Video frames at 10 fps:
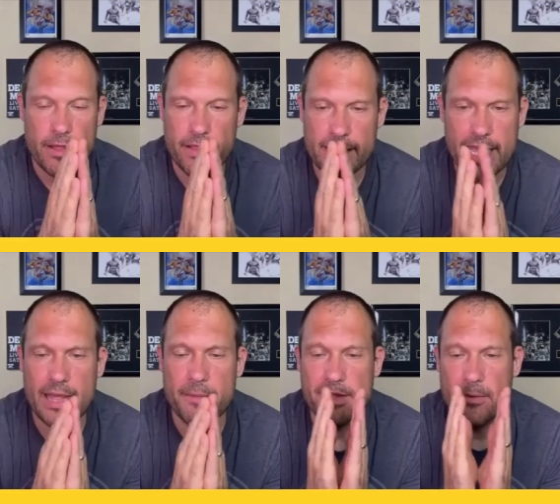Again,
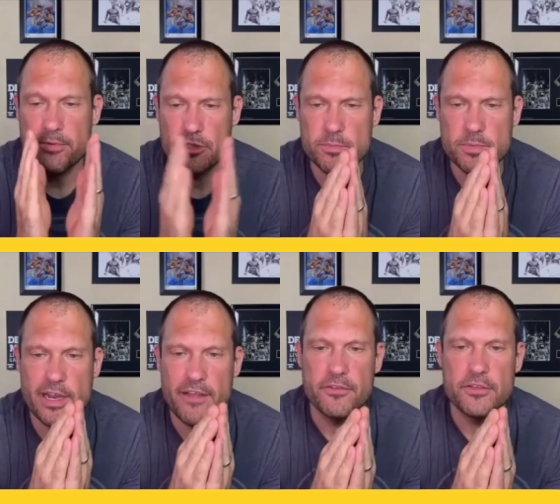I'm I'm super
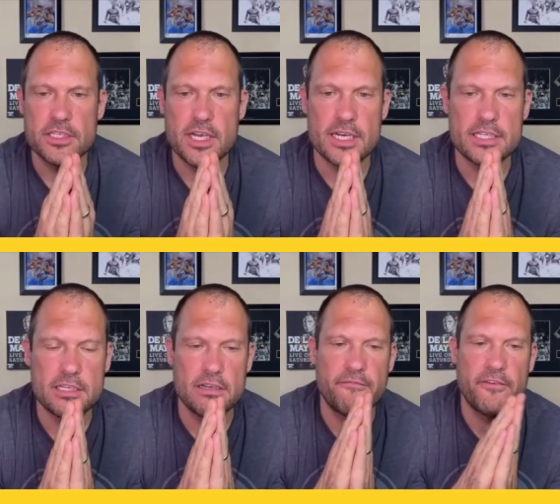grateful to talk to
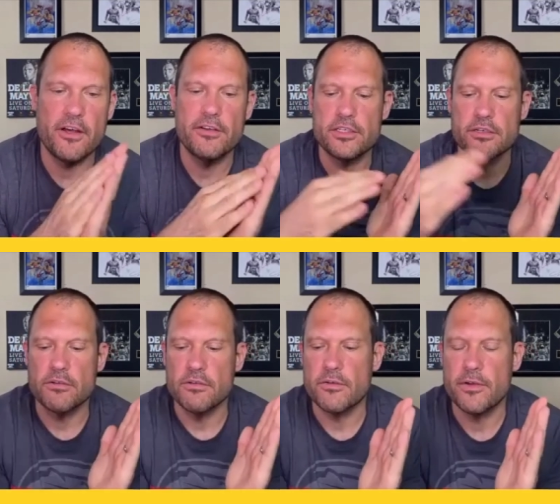you. I've followed your
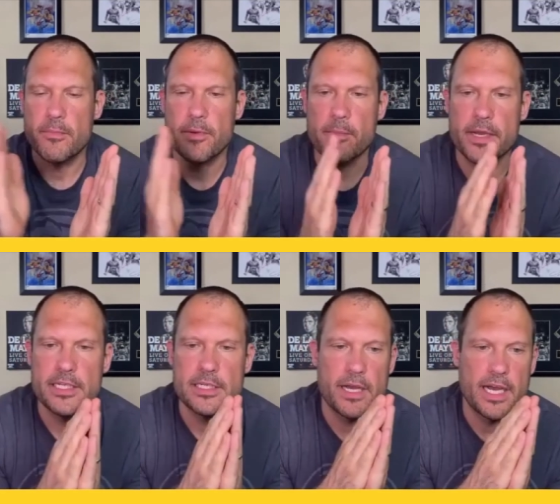whole career pretty
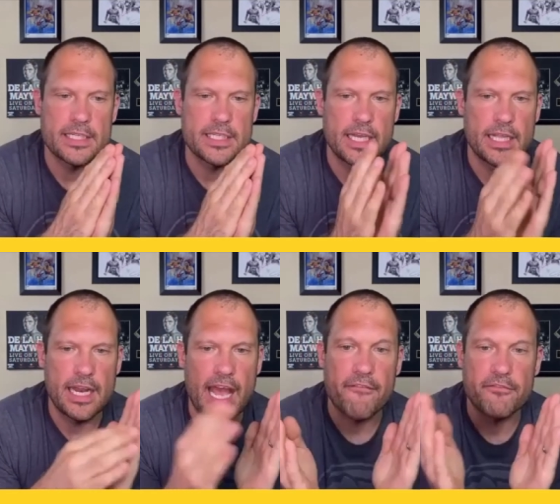much in boxing, and
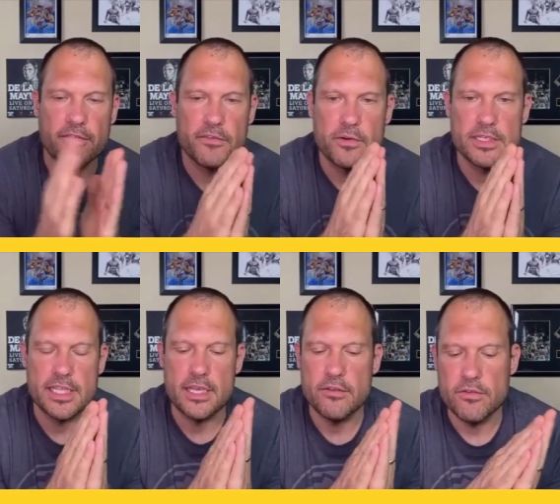then after, of course, I
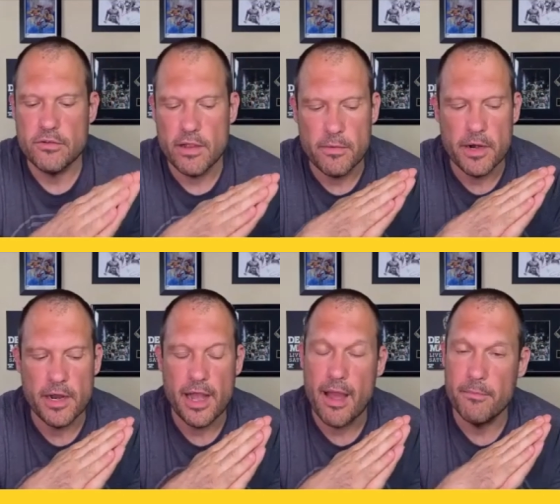think you do great
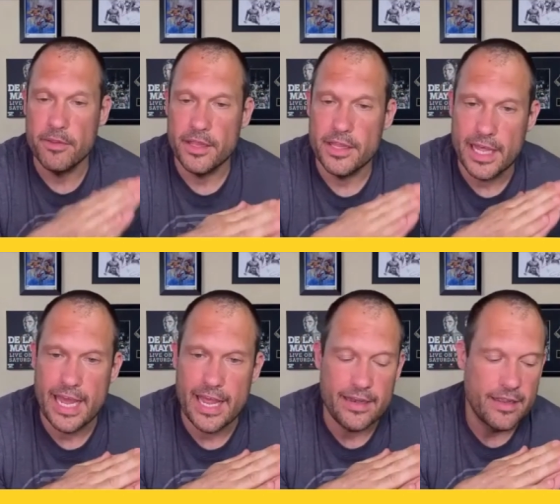work. I'm really
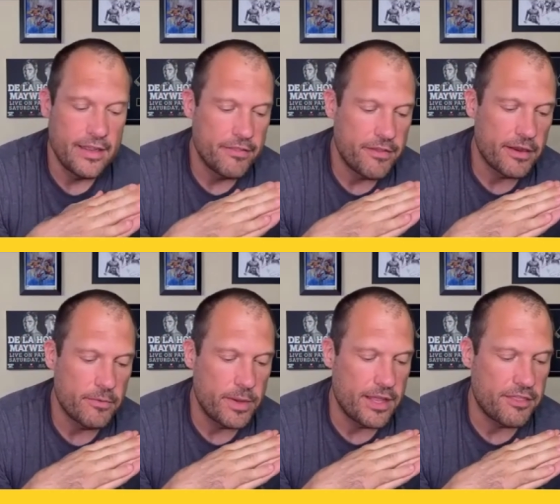glad that
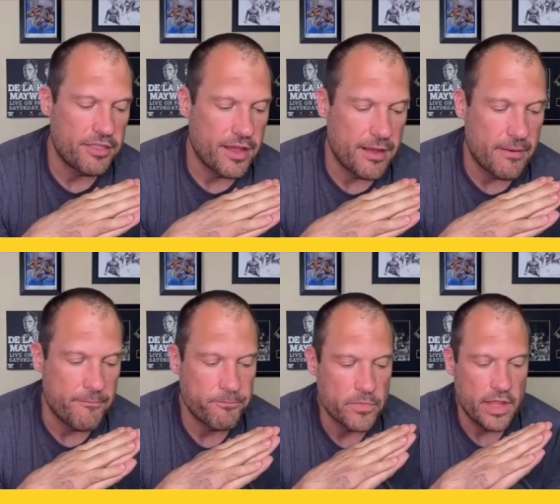you're with
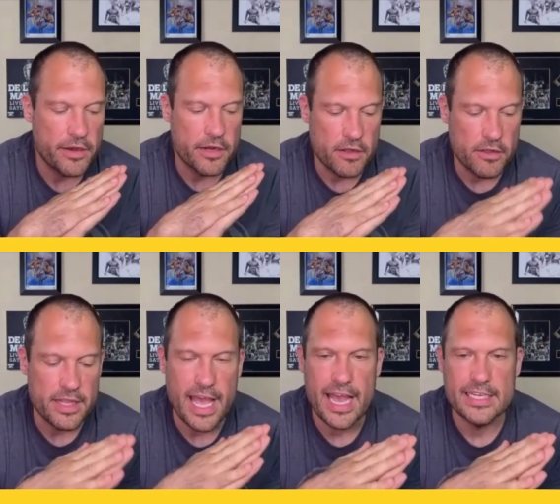um, that you're
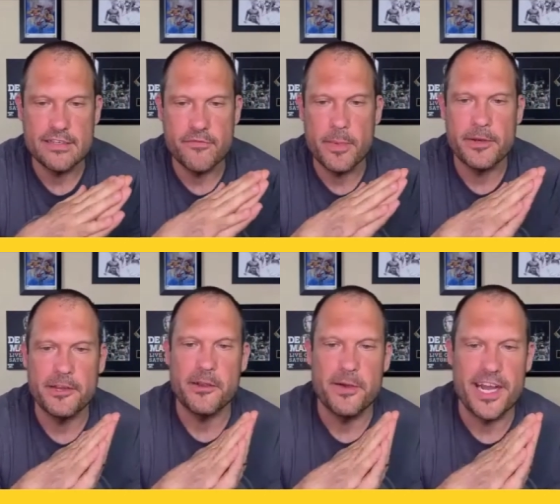calling the action for Bread
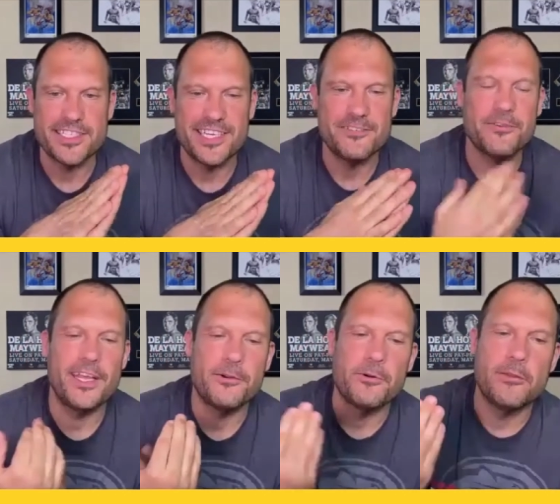and Knuckle Boxing. It's
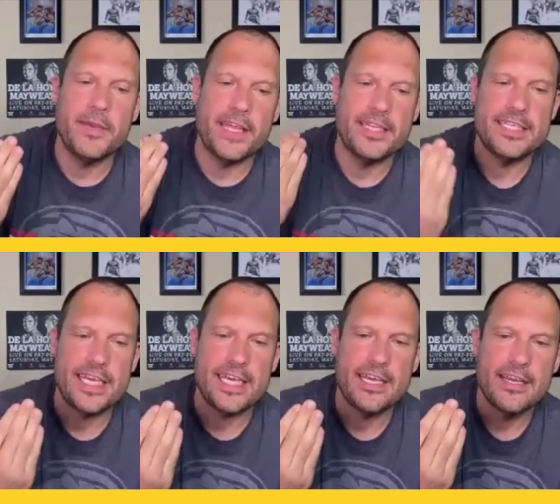really cool to me to
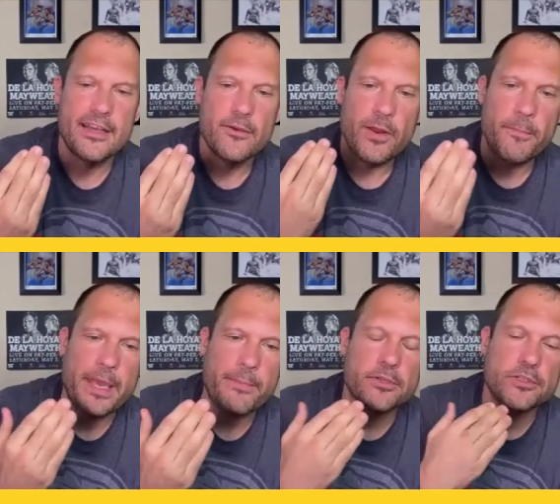see when
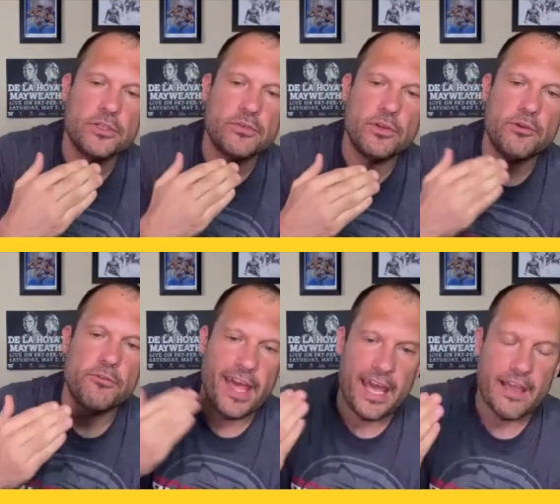people do new
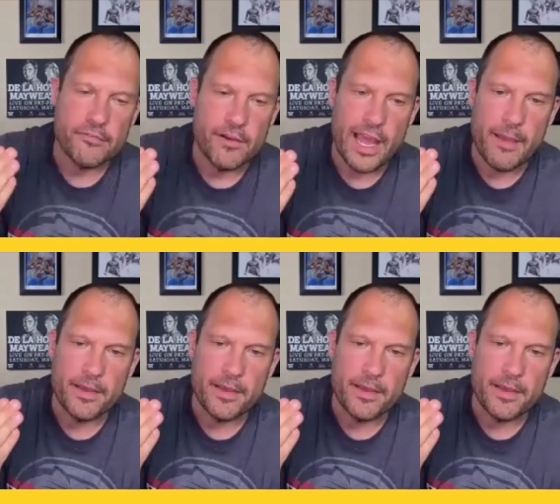things, right?